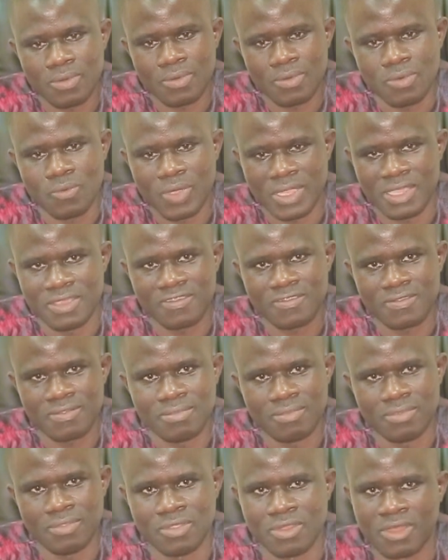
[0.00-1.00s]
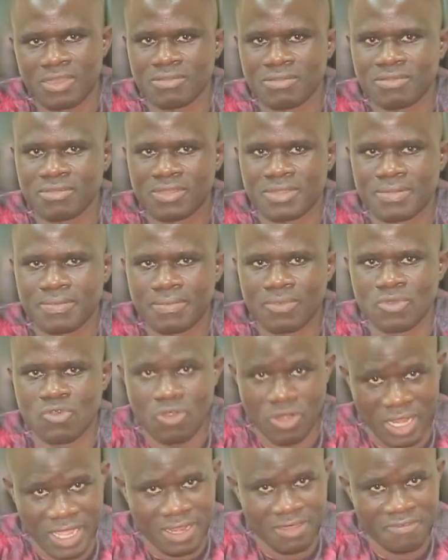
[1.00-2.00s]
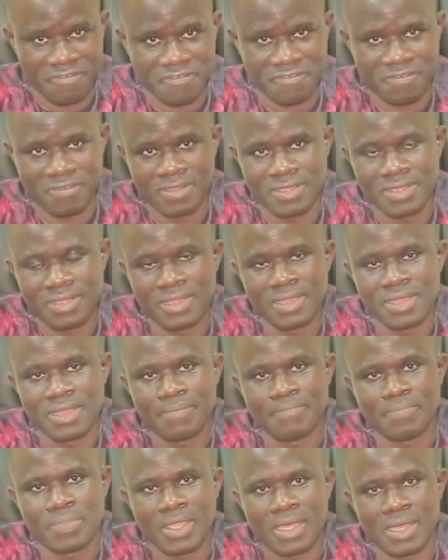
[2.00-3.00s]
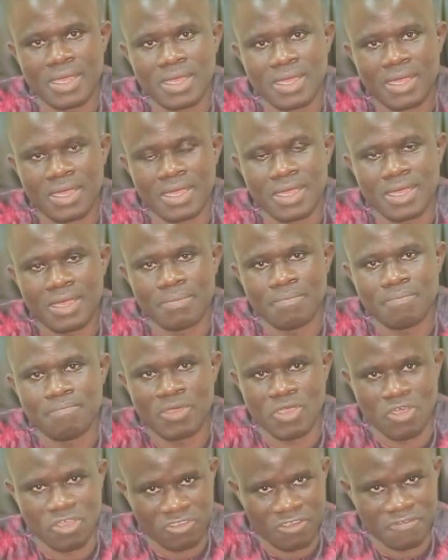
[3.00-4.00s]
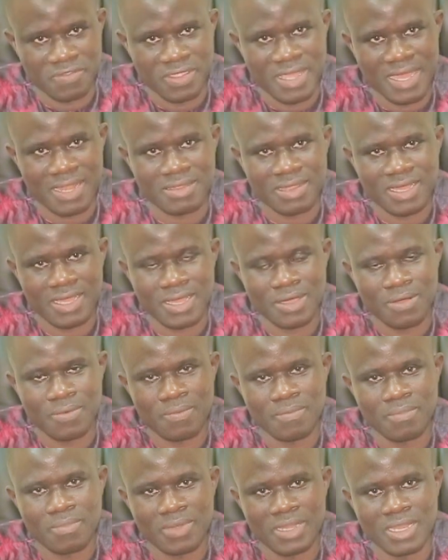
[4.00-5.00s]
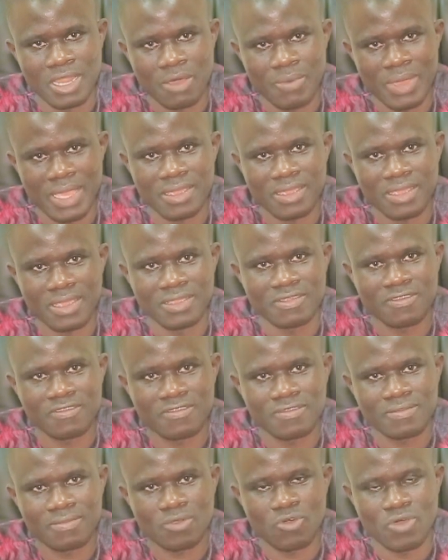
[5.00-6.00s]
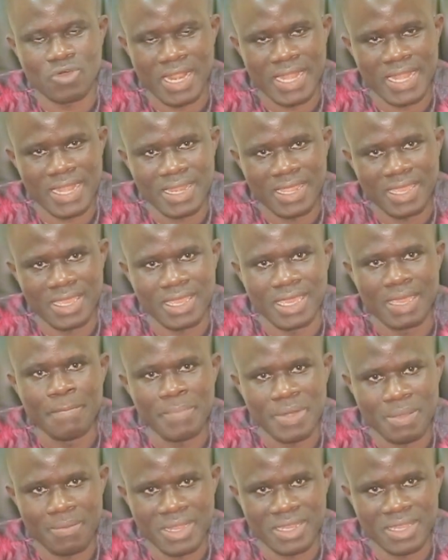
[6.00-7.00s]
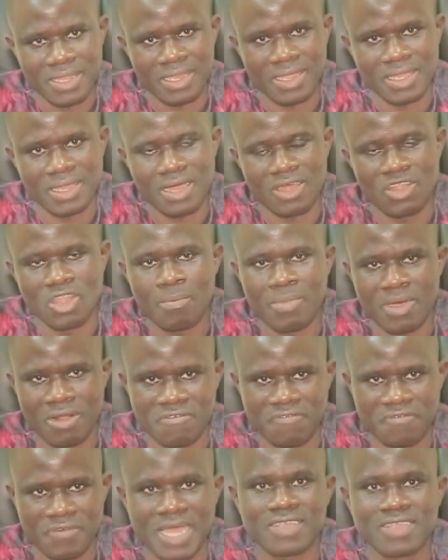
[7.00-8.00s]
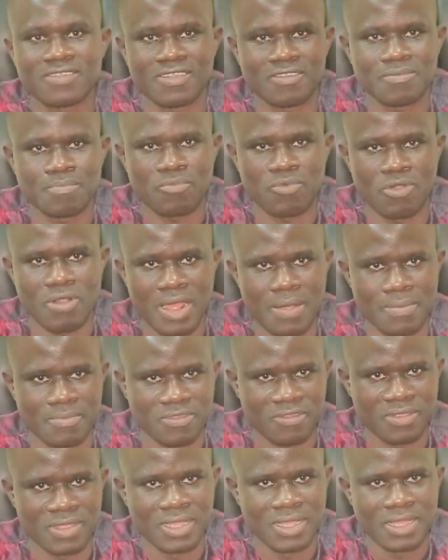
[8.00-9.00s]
which is not good enough. Because of that, NAWEC is currently implementing a number of access programs